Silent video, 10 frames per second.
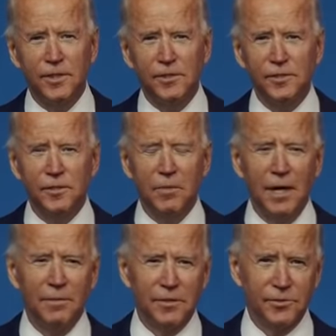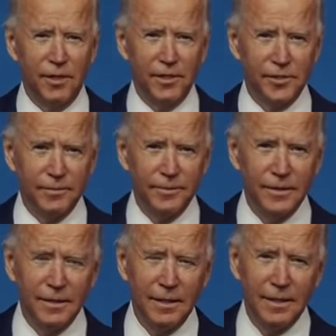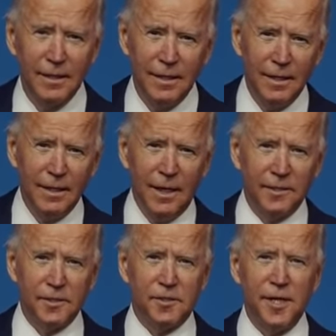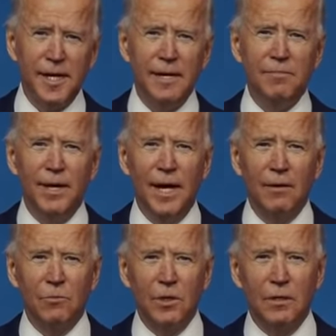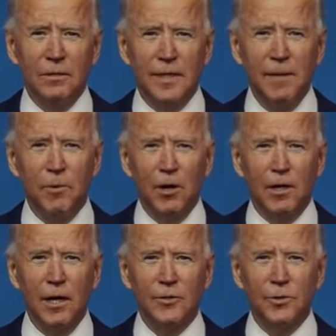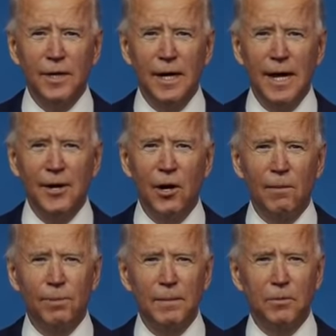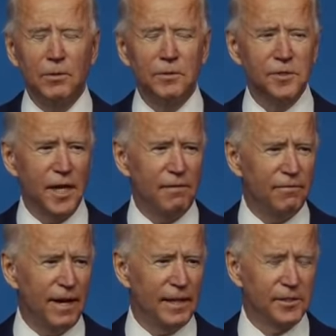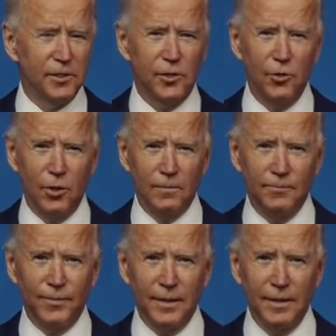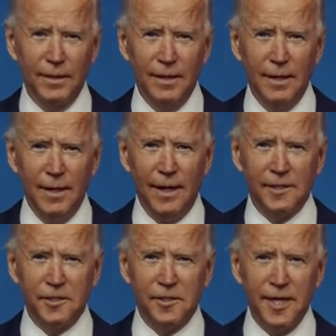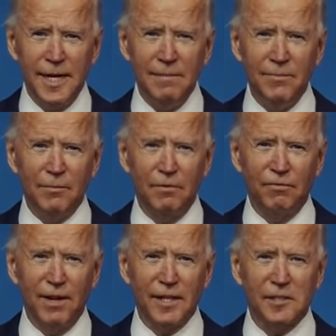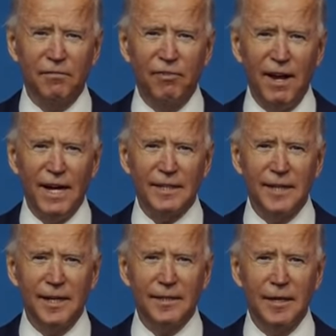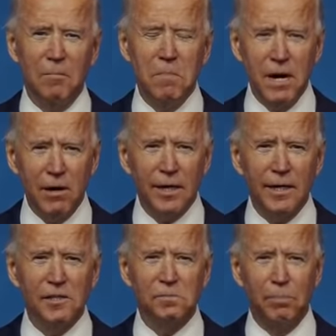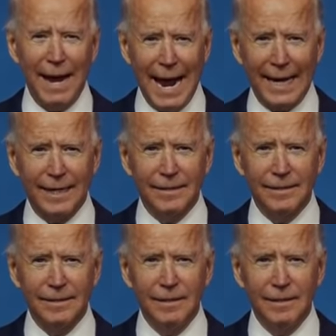positions in my administration. It's a team that will keep our country and our people safe and secure. And it's a team that reflects the fact that America is back,